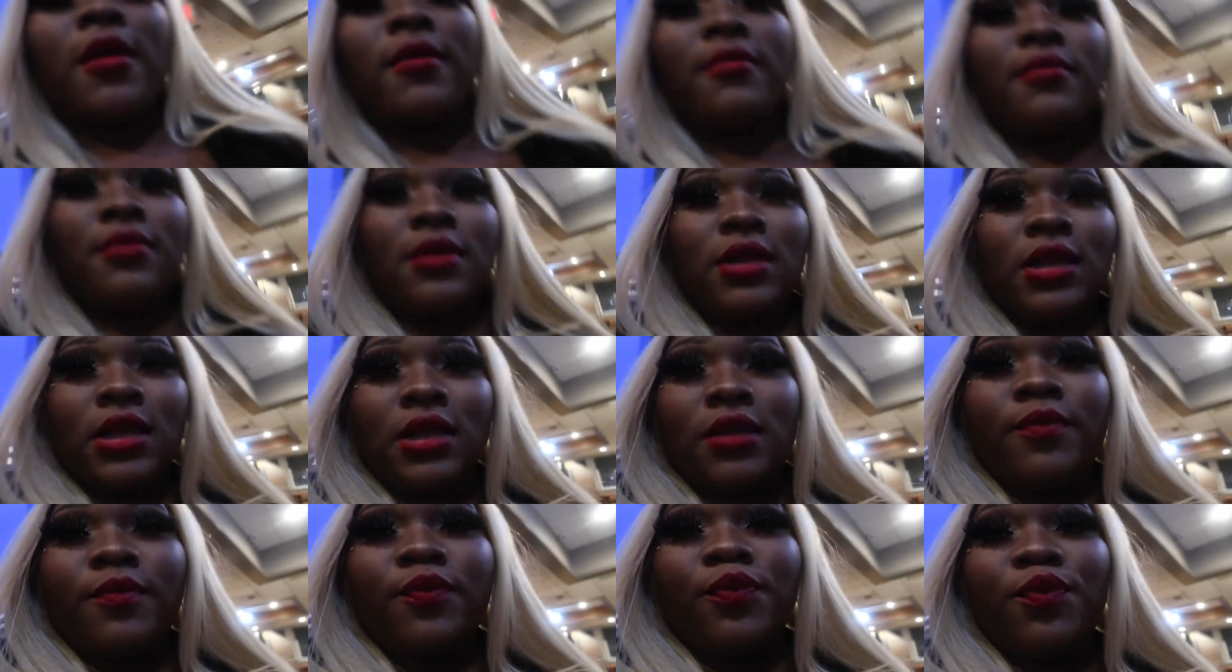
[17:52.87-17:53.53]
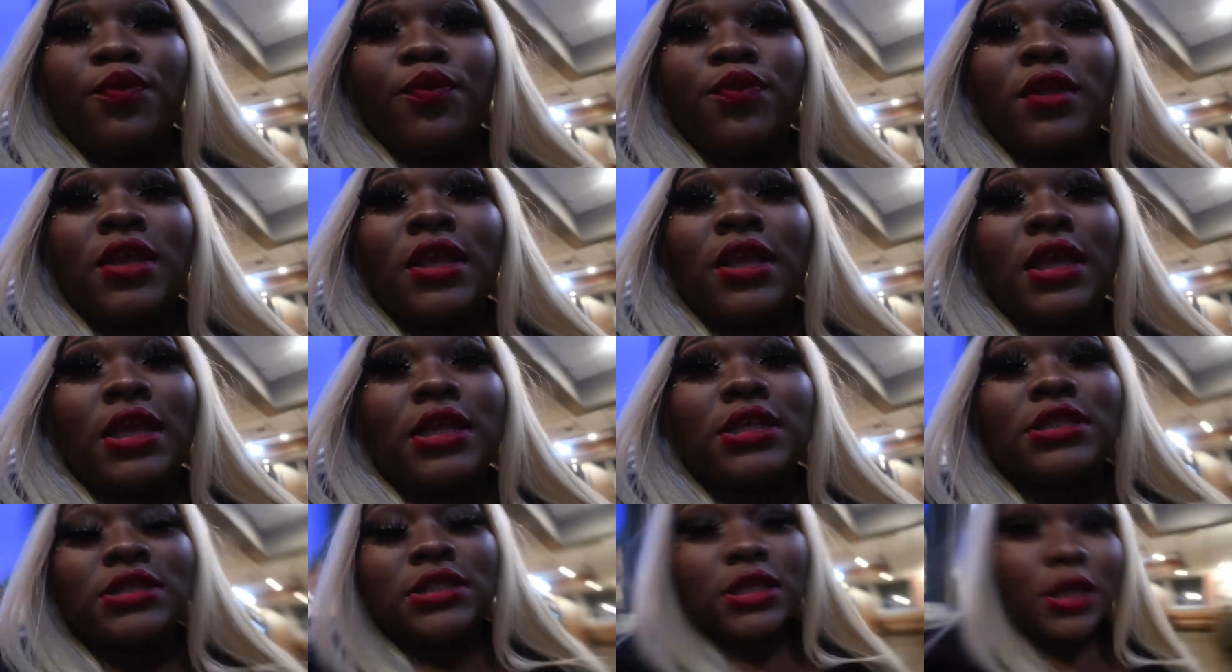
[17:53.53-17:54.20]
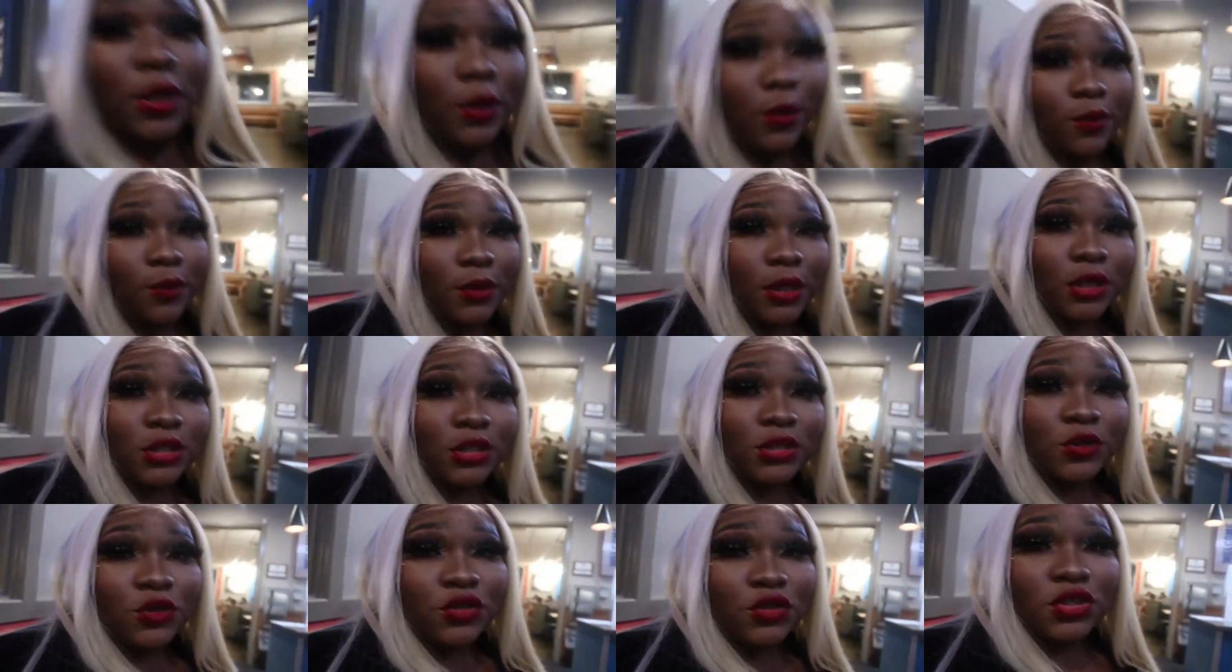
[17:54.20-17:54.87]
But yeah, so long
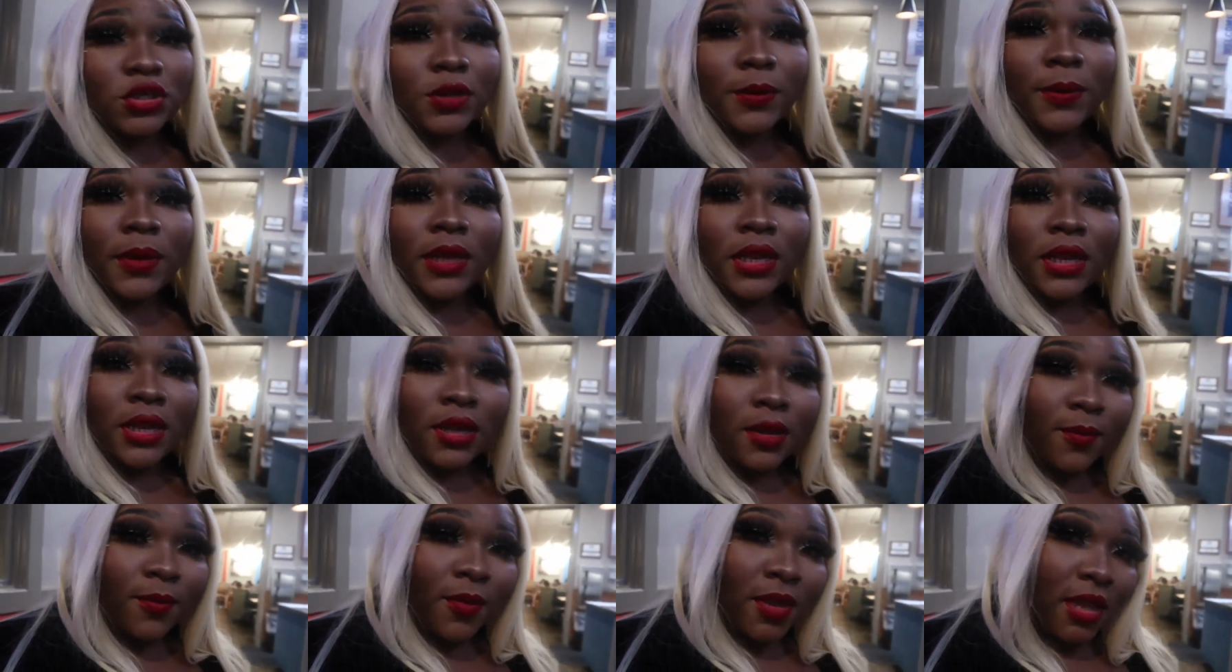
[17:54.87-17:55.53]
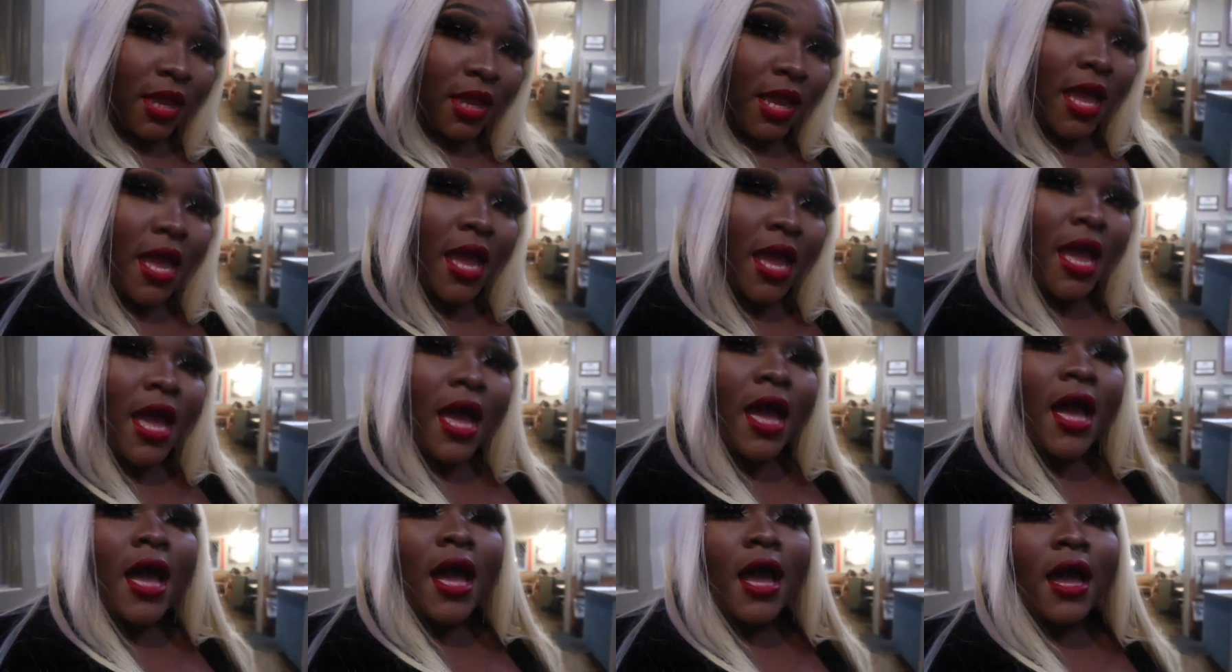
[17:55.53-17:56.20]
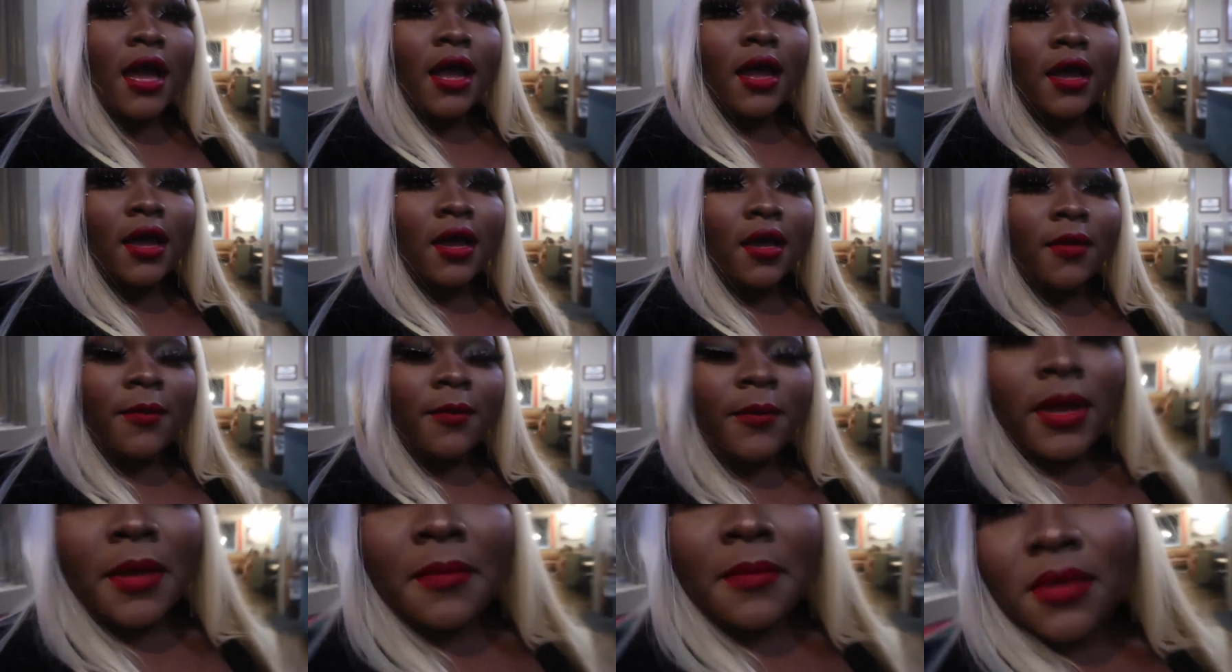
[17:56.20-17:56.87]
story short, we ended up at
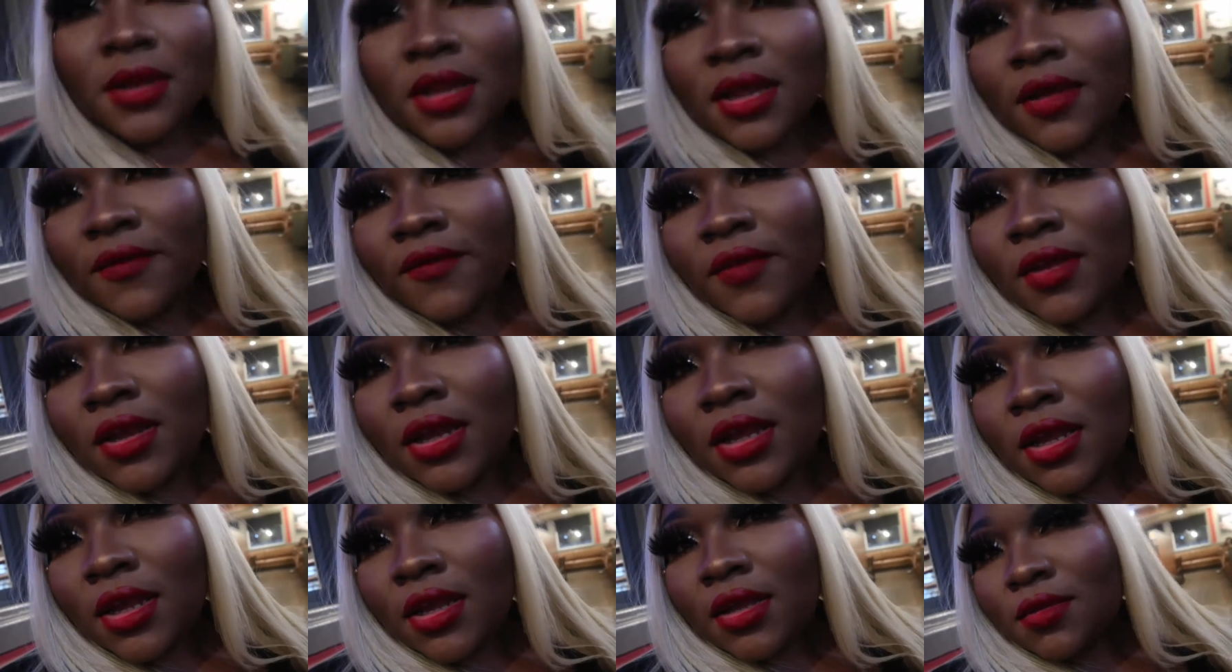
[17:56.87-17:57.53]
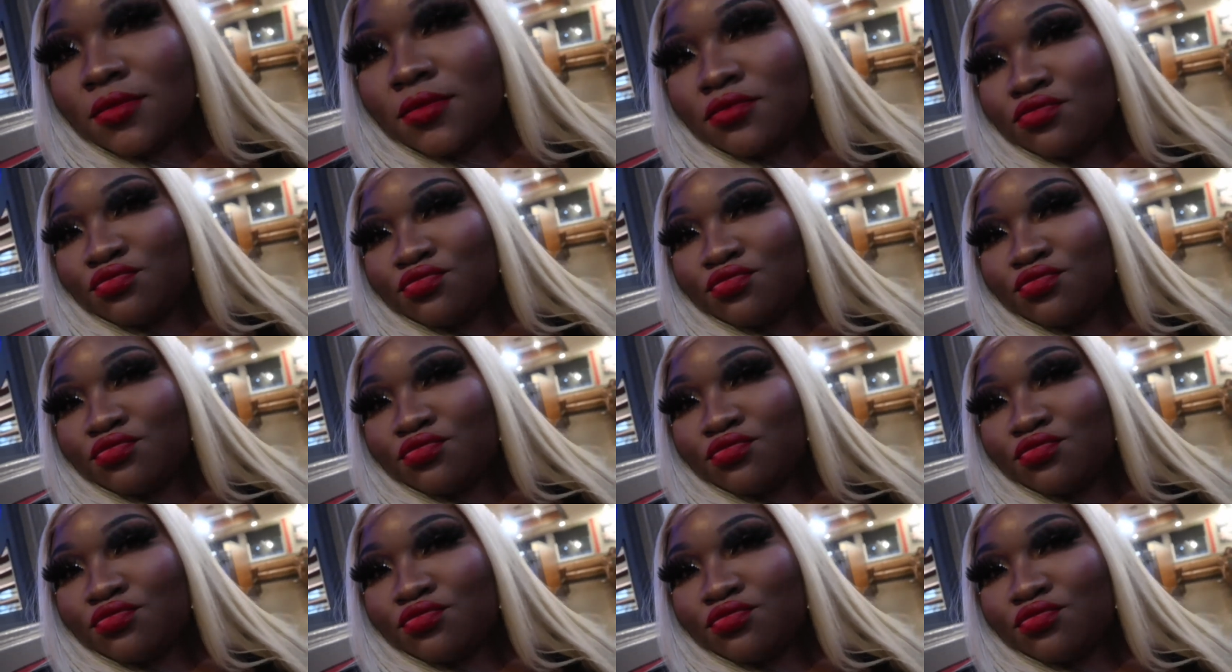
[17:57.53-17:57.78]
IHOP. I'm loving it.